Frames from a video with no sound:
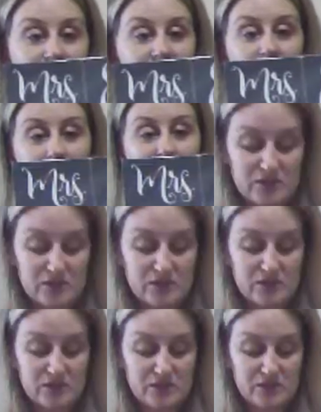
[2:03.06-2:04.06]
This came as,
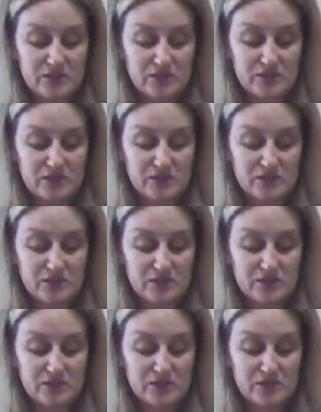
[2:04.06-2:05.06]

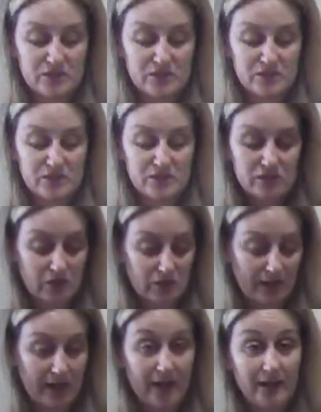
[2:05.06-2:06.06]
okay, so
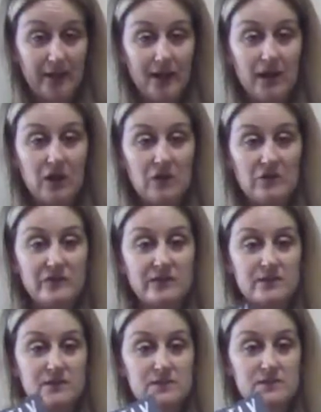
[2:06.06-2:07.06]
yeah, I cut all
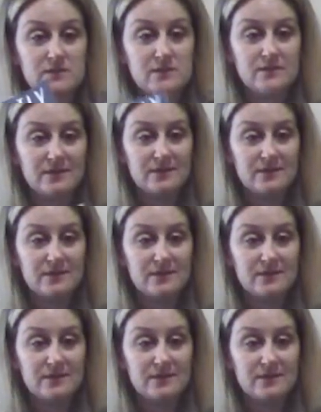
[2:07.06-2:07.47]
these.